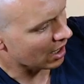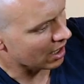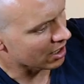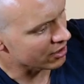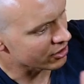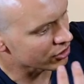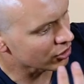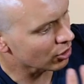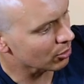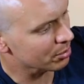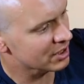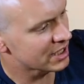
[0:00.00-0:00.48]

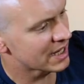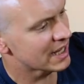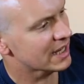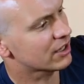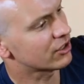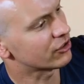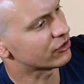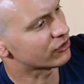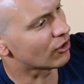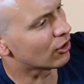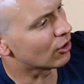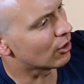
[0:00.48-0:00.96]
The Knobby
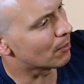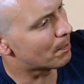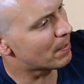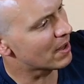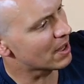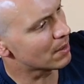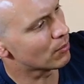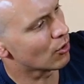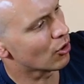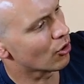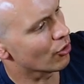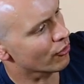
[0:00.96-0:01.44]
Nick has got a
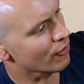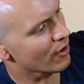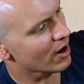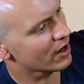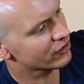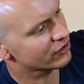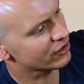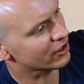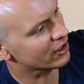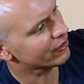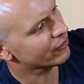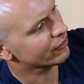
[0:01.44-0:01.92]
bit more
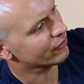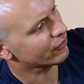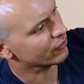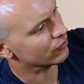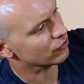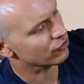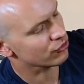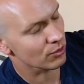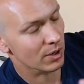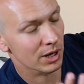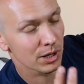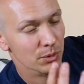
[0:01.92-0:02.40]
aggressive.
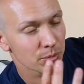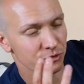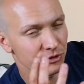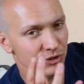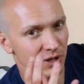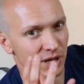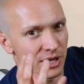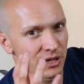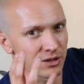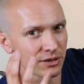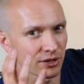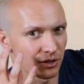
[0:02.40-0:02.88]
Schwalbe
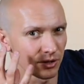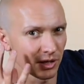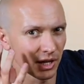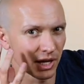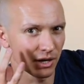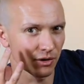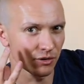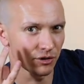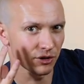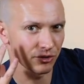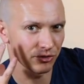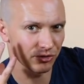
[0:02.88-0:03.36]
say that
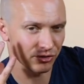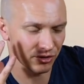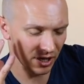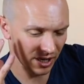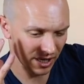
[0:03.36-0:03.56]
there's